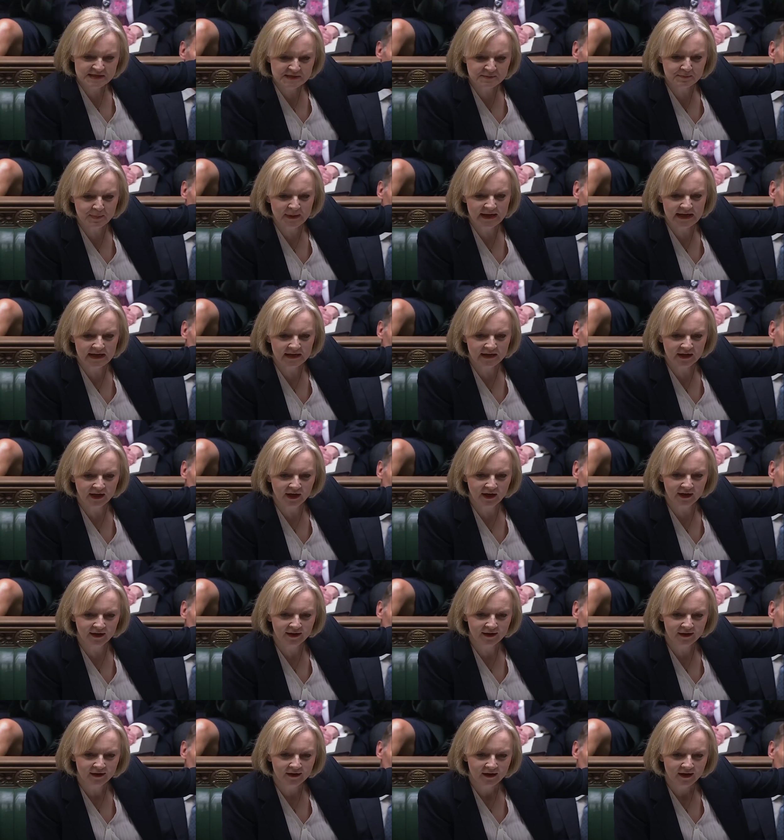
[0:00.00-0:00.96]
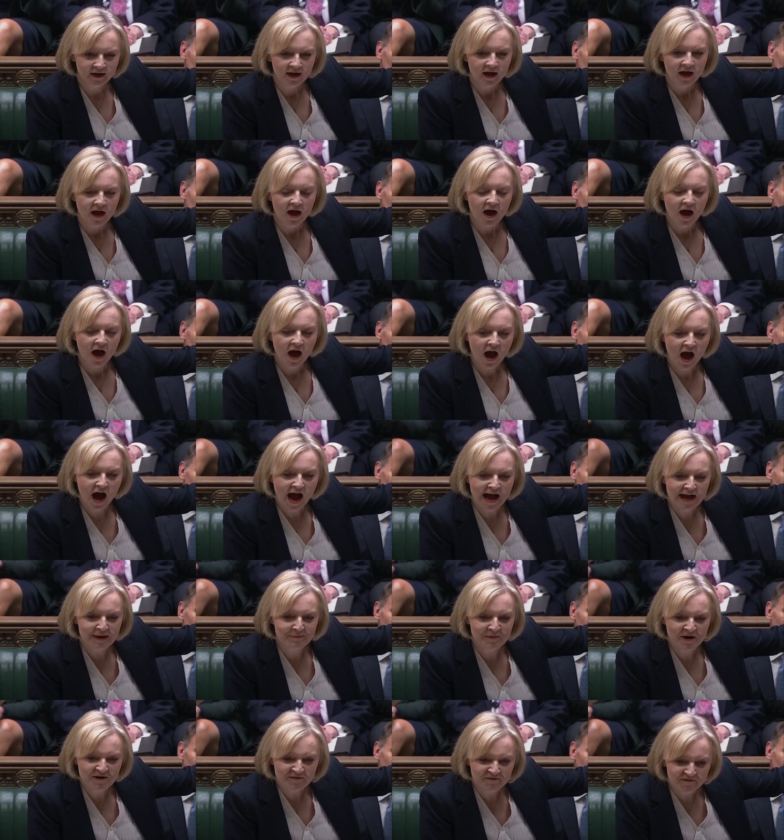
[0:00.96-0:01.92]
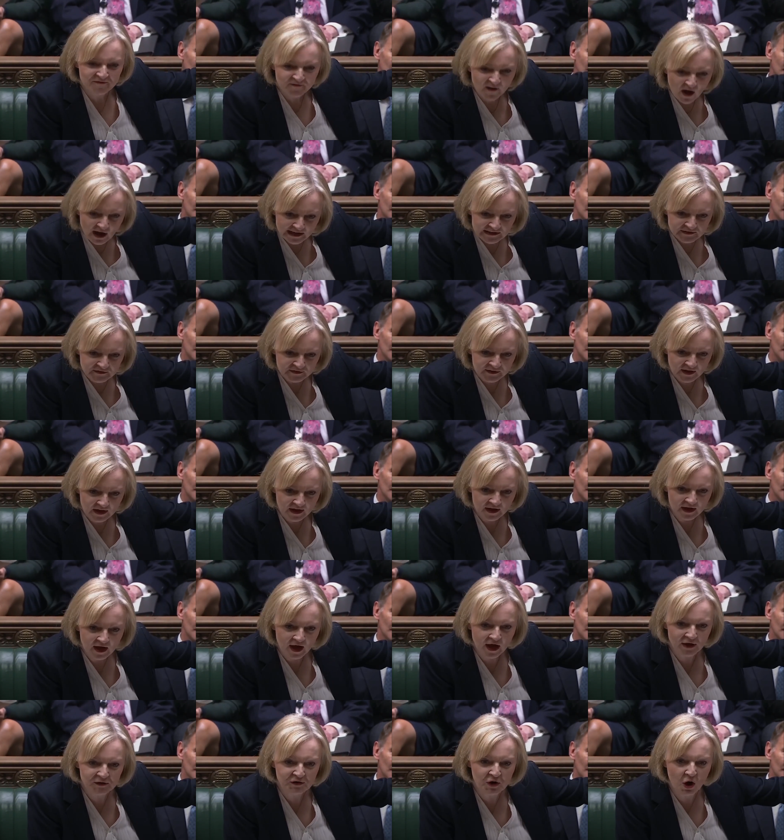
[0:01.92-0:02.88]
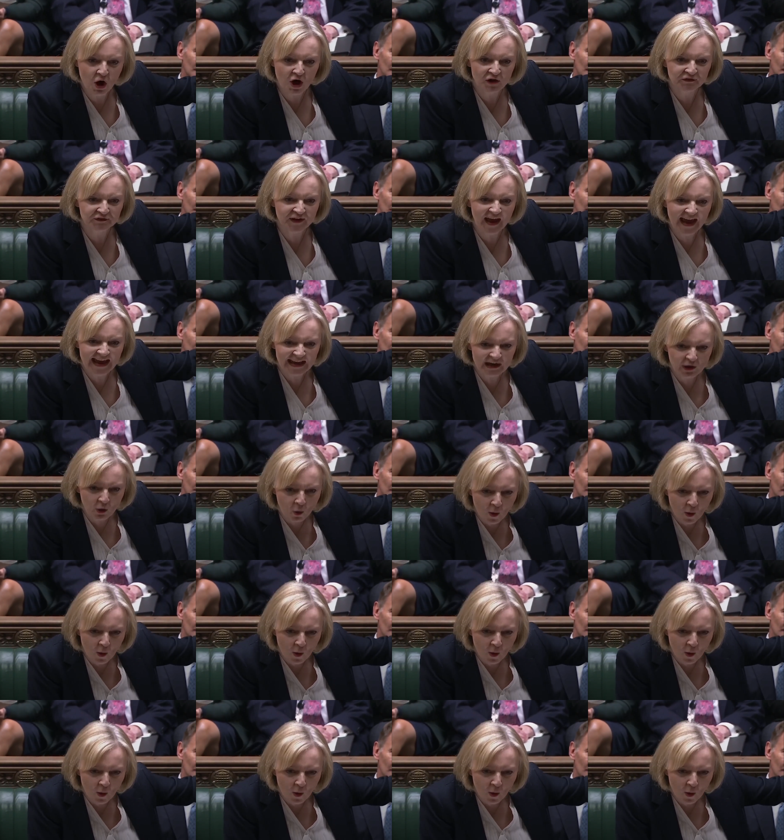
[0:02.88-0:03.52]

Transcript: Speaker, I am a fighter and not a